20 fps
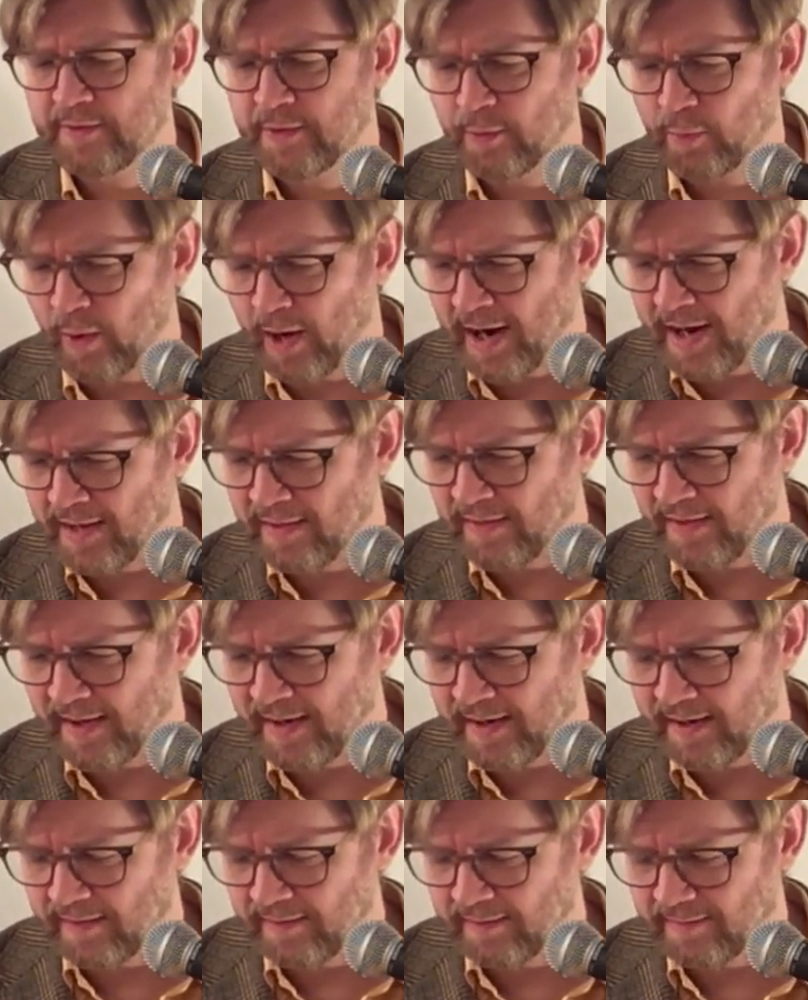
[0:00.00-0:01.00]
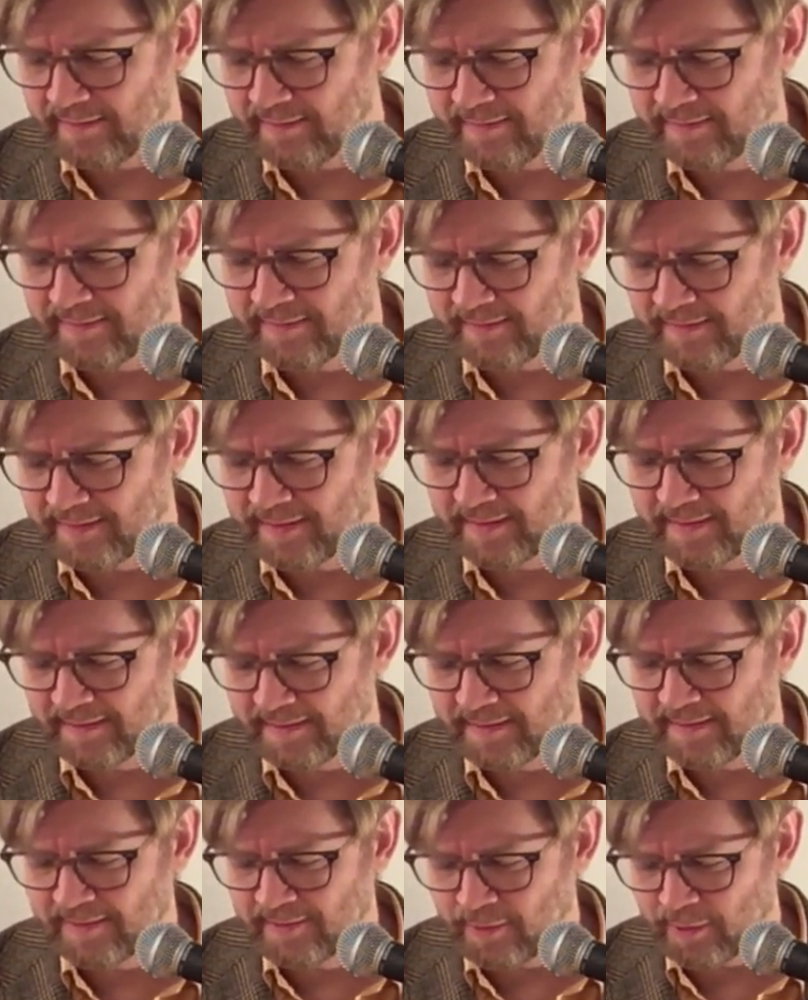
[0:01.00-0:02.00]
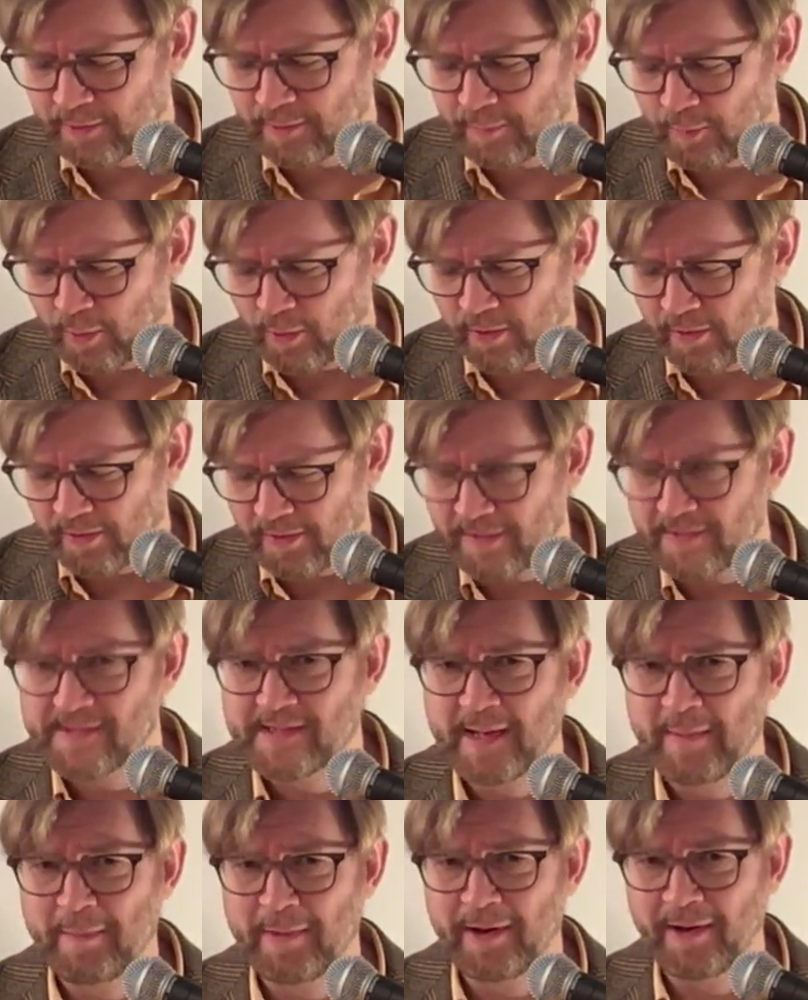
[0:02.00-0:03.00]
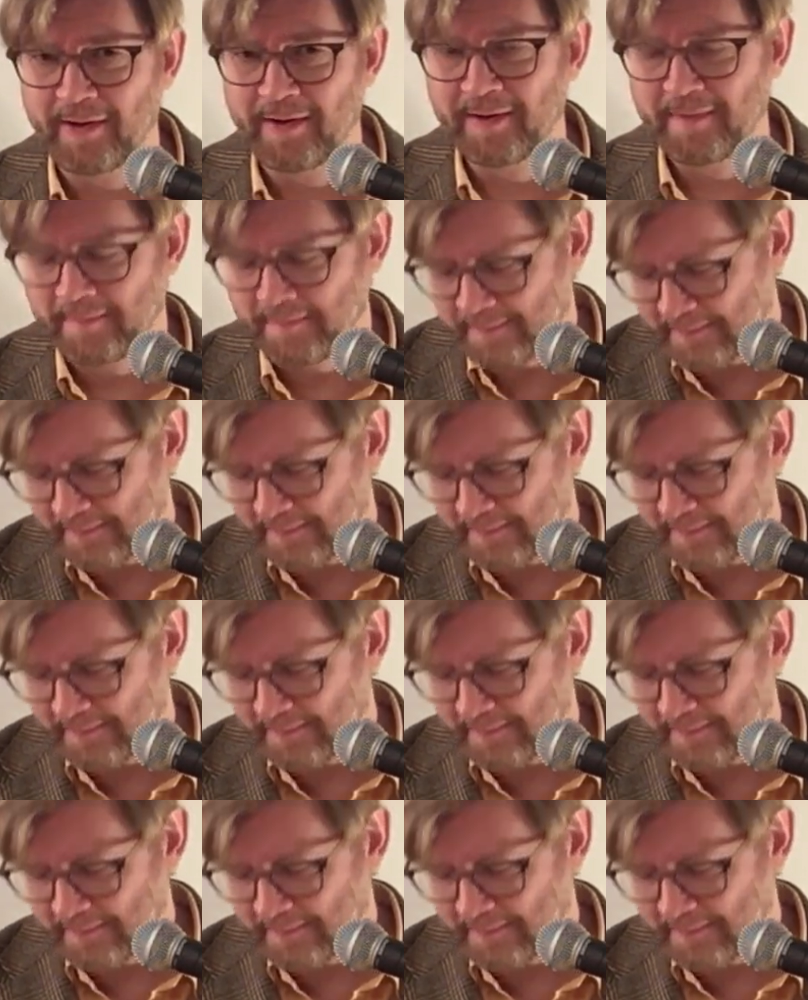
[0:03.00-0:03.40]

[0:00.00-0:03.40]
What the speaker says: a while they got more similar.